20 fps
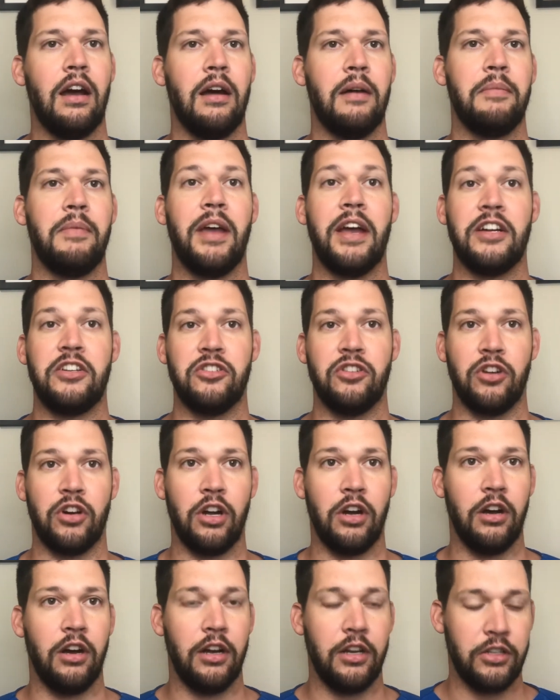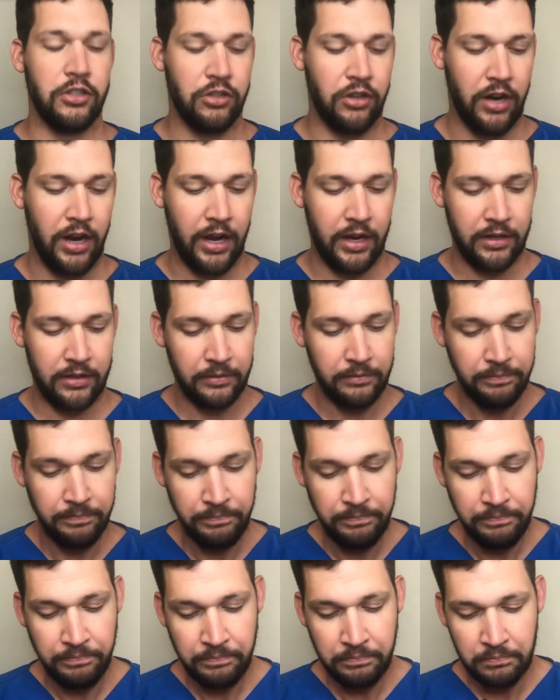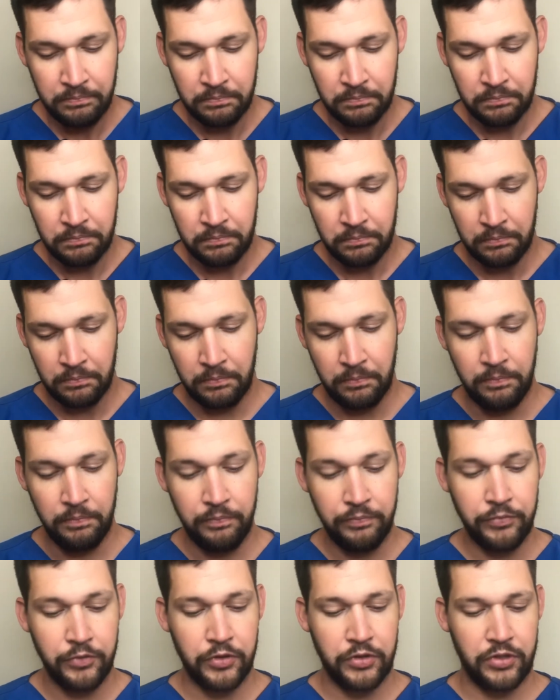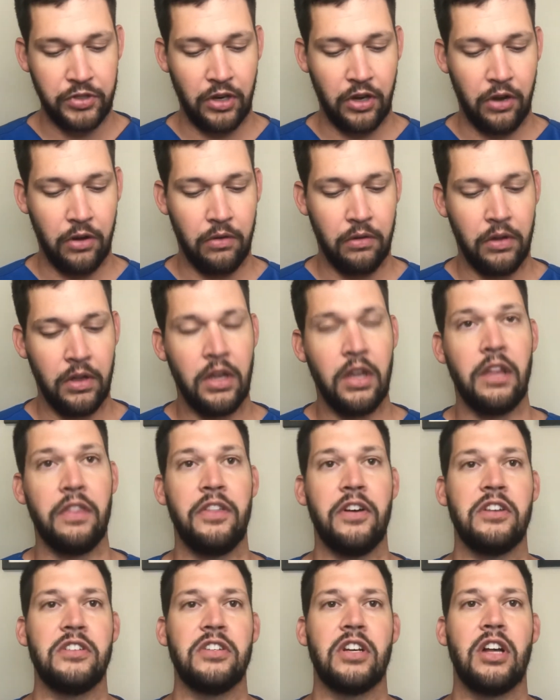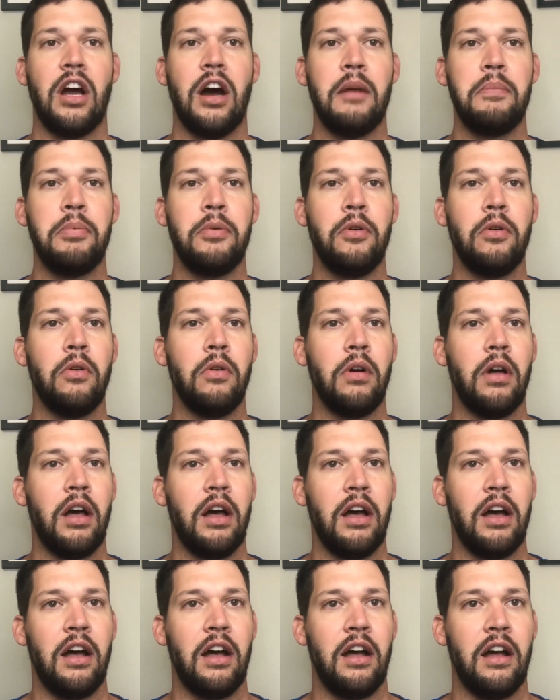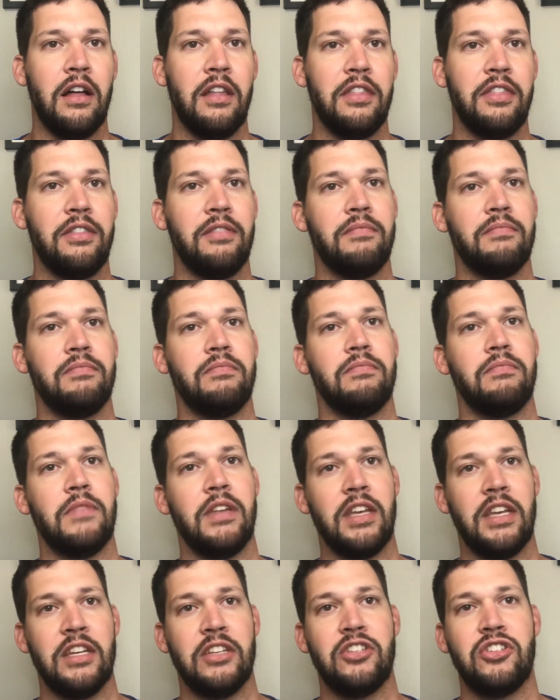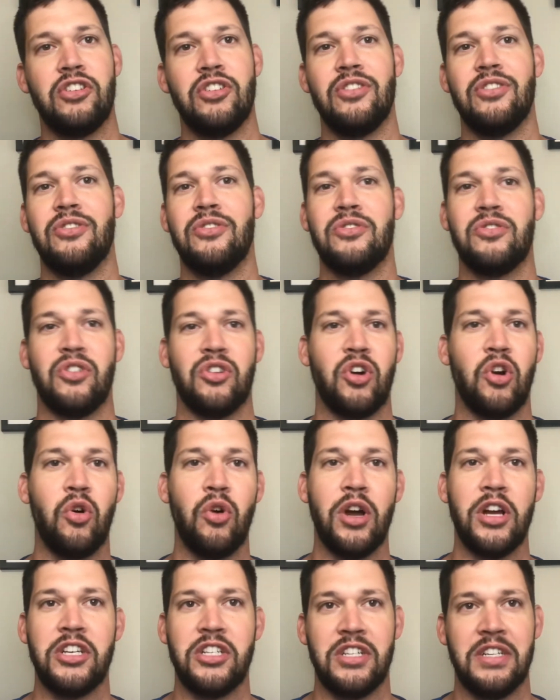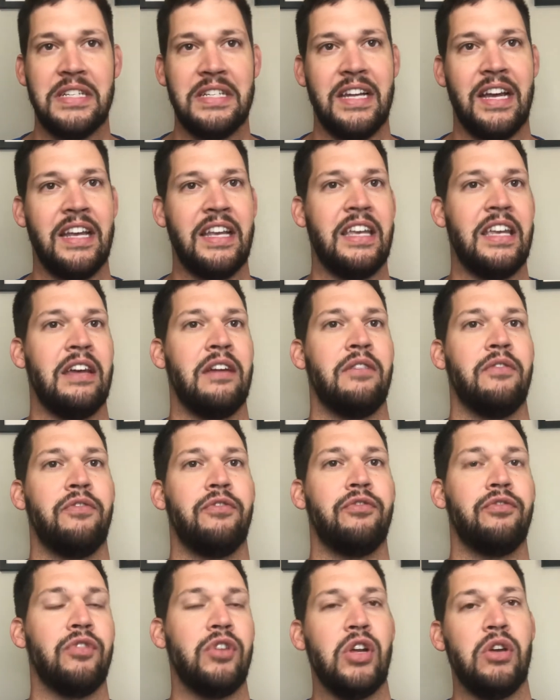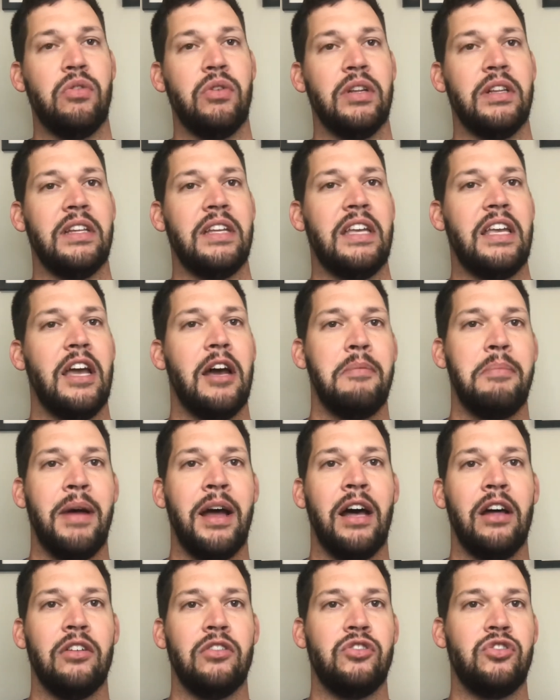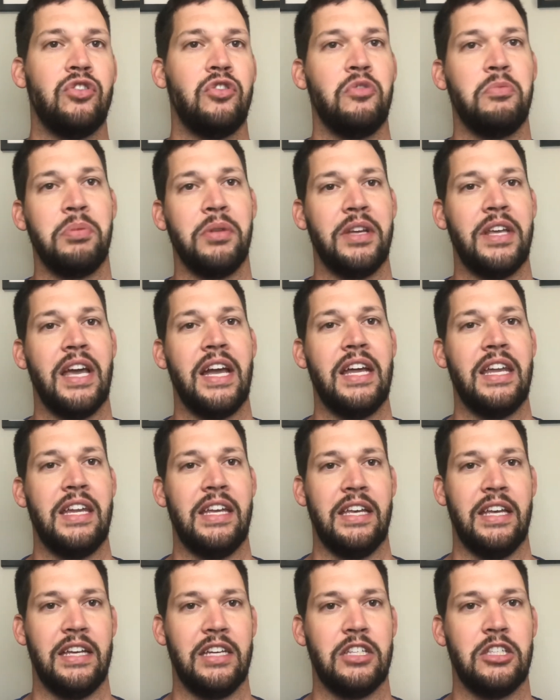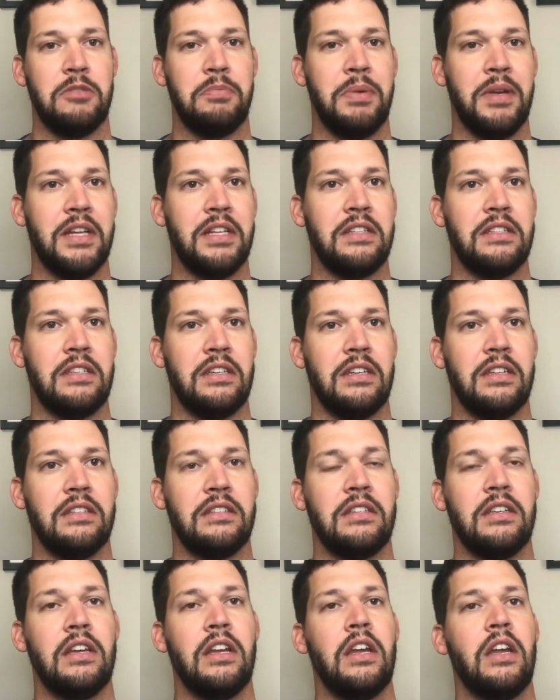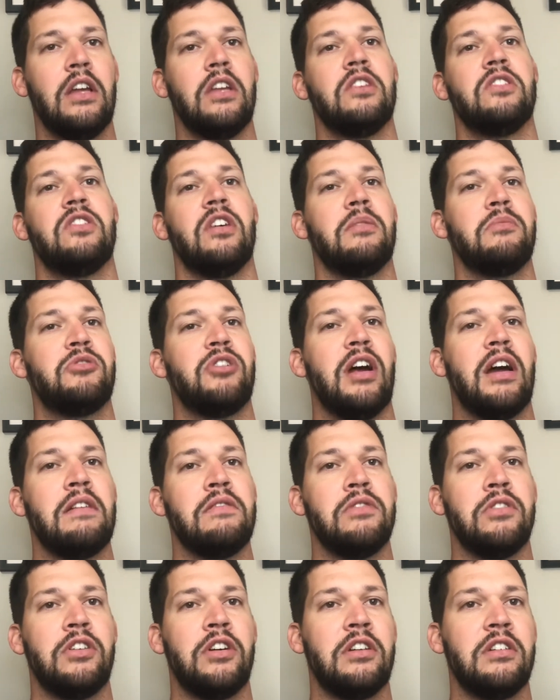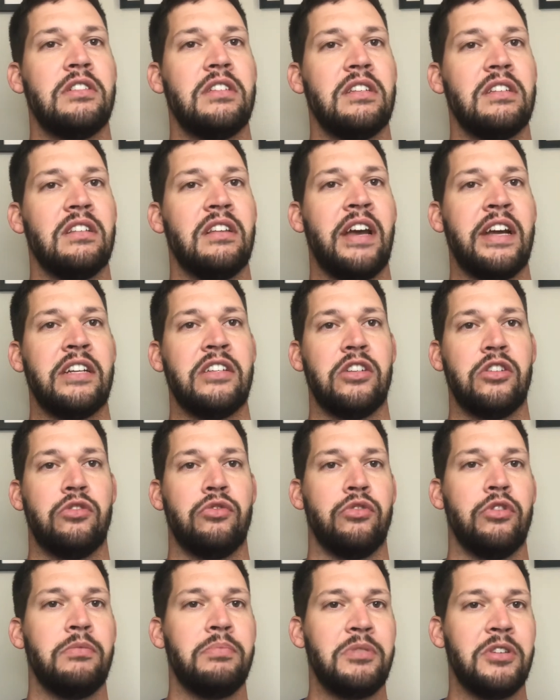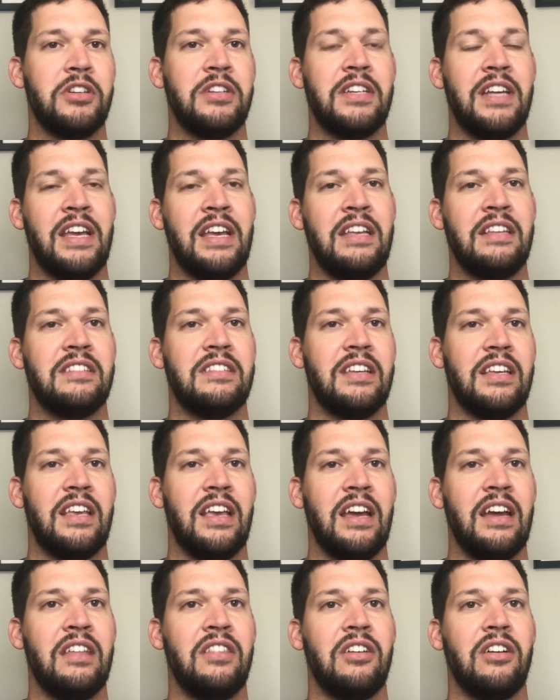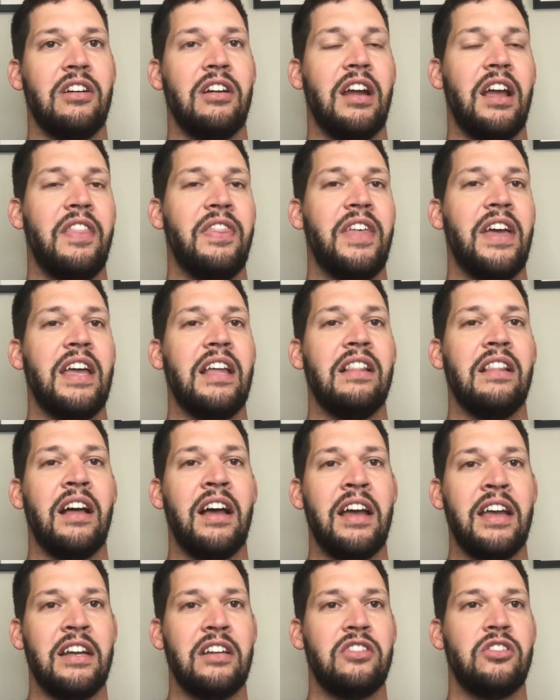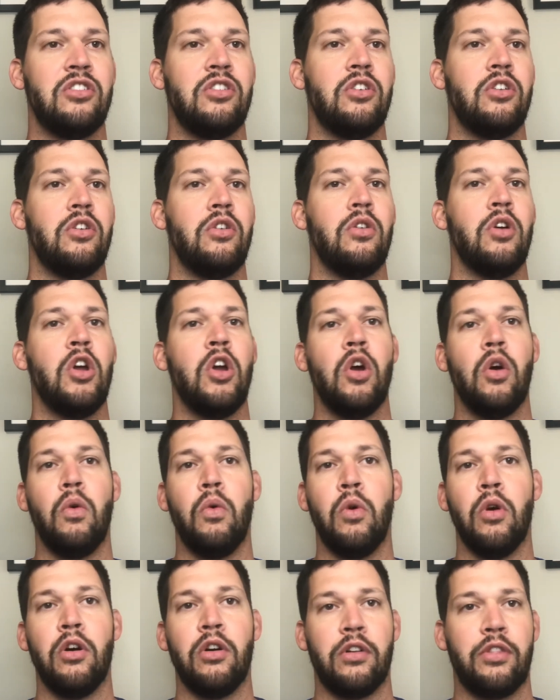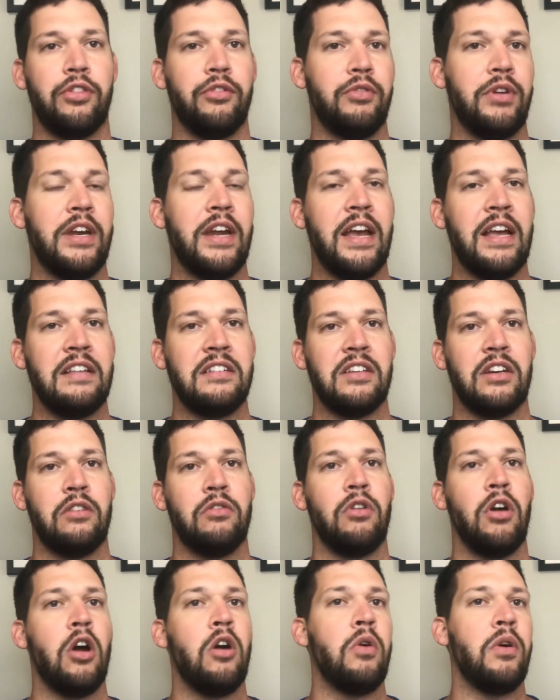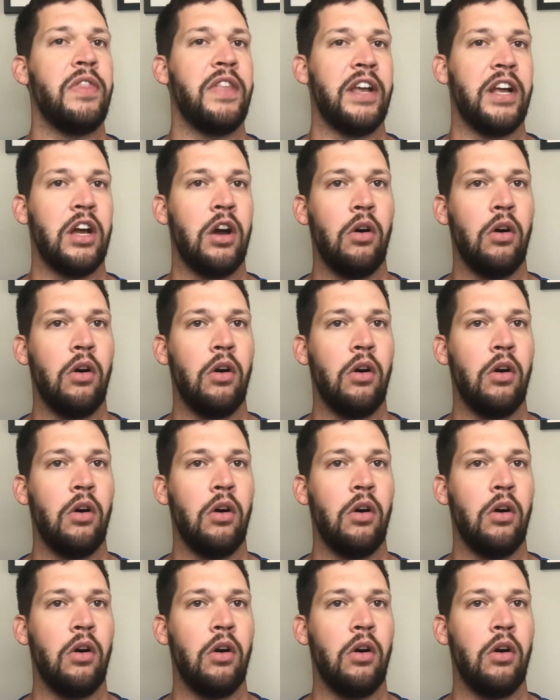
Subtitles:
at your contract. So there's a couple issues or questions I get frequently about duplicating expenses. Some travel nurses like to group their days together, and they like to work 3 days in a row and then go